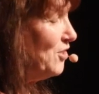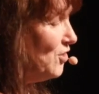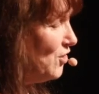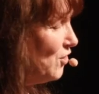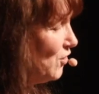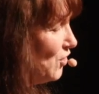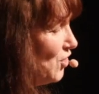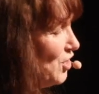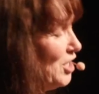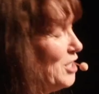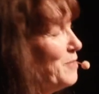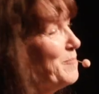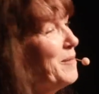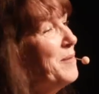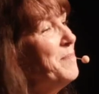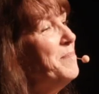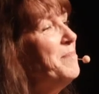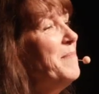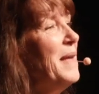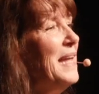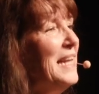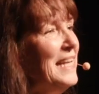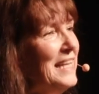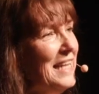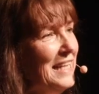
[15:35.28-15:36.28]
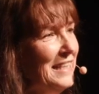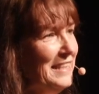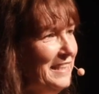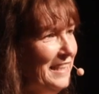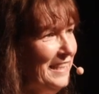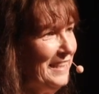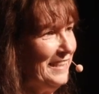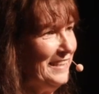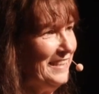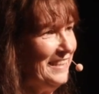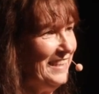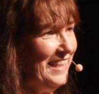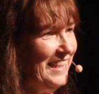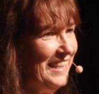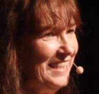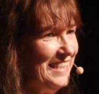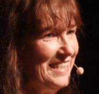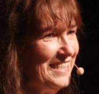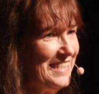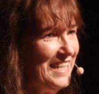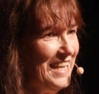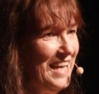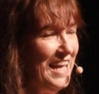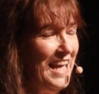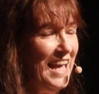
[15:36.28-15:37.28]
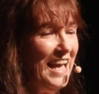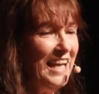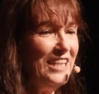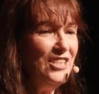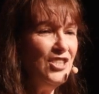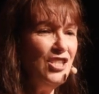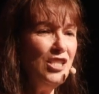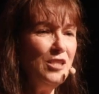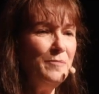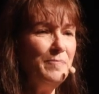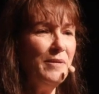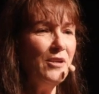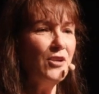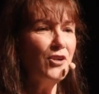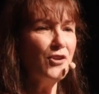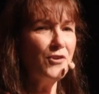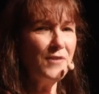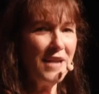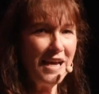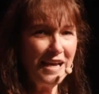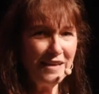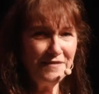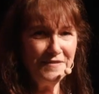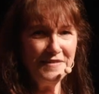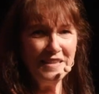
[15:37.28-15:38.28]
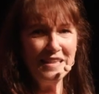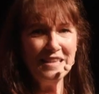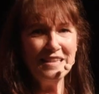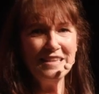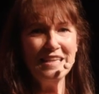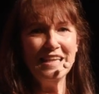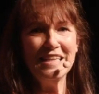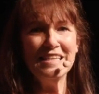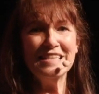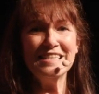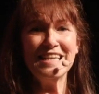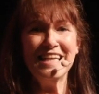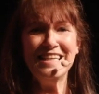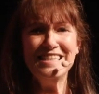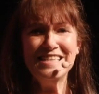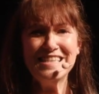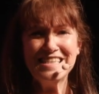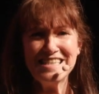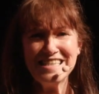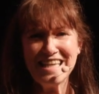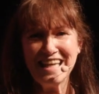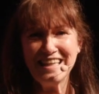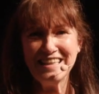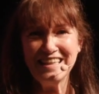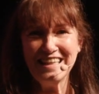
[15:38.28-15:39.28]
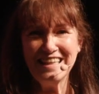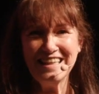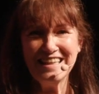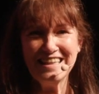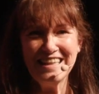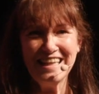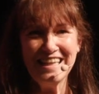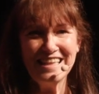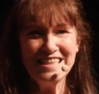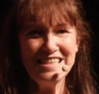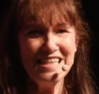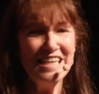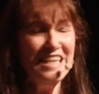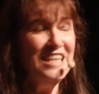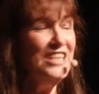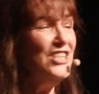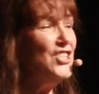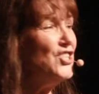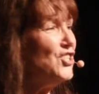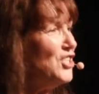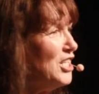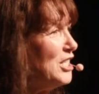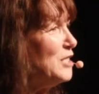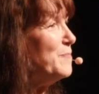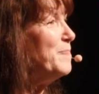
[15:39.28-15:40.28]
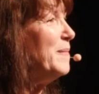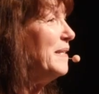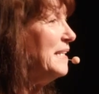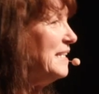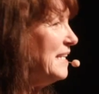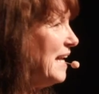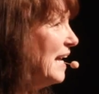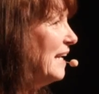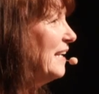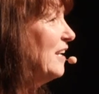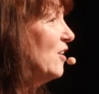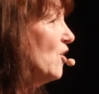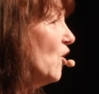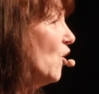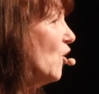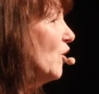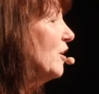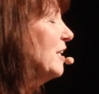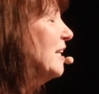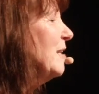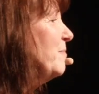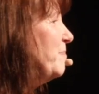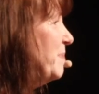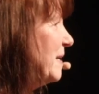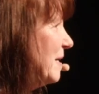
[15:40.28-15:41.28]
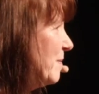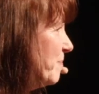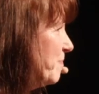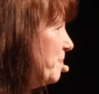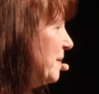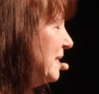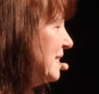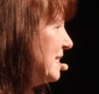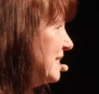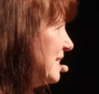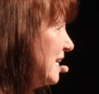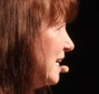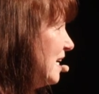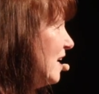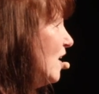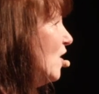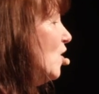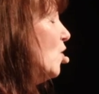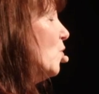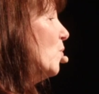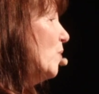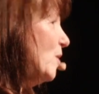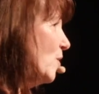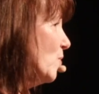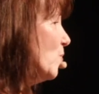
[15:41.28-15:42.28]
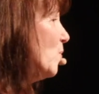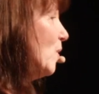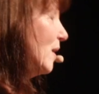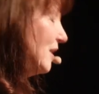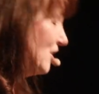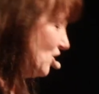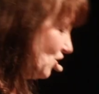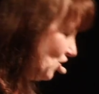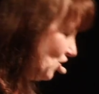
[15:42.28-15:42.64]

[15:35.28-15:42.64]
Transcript: But you know, she's been making little things. And she's been crafting things and selling things. She's been getting on and being busy with